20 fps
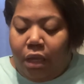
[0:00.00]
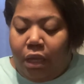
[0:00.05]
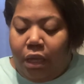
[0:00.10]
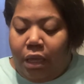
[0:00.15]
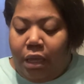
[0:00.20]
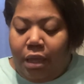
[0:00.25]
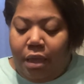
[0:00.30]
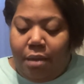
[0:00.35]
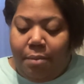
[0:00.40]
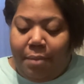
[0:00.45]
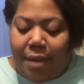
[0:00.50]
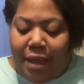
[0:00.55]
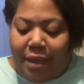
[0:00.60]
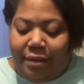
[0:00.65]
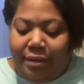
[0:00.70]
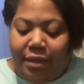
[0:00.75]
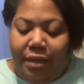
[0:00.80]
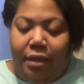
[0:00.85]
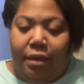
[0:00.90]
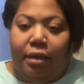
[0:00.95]
in my
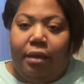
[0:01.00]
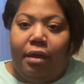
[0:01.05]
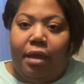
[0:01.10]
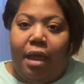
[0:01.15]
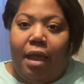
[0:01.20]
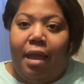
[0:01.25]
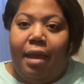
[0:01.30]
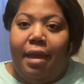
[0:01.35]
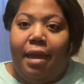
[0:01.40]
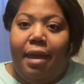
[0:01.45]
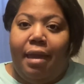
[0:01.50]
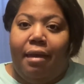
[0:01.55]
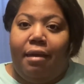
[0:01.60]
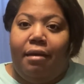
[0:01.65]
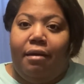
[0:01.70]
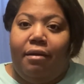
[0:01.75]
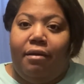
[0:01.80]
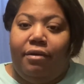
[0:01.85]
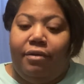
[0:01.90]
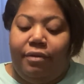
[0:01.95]
kit, I
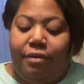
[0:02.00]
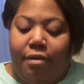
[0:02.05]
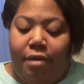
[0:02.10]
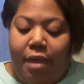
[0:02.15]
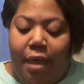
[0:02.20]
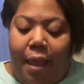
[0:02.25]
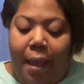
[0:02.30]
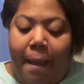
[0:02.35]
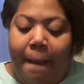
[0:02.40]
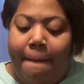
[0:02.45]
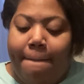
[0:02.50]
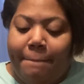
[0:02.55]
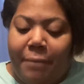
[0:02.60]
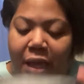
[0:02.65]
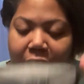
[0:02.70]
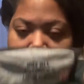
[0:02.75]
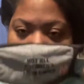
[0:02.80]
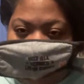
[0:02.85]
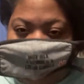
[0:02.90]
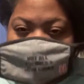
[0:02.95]
have a
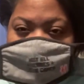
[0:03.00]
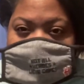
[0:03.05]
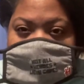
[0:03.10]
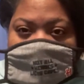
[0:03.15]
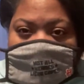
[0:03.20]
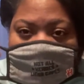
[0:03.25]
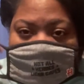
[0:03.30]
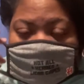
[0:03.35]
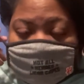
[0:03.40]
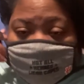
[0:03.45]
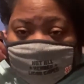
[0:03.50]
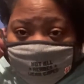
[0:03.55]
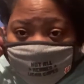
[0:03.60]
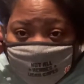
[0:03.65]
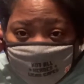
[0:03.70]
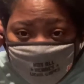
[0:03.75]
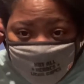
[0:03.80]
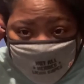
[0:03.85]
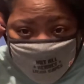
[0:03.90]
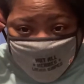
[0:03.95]
mask.
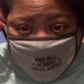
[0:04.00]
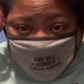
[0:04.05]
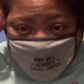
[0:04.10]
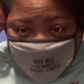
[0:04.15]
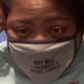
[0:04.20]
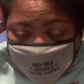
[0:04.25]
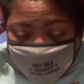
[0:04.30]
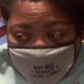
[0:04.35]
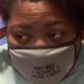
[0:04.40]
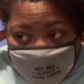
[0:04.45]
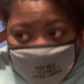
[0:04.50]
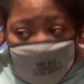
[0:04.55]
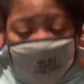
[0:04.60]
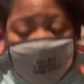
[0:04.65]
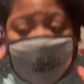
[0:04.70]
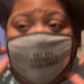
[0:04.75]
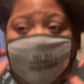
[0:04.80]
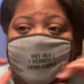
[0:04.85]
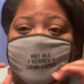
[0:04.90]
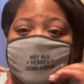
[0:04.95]
I always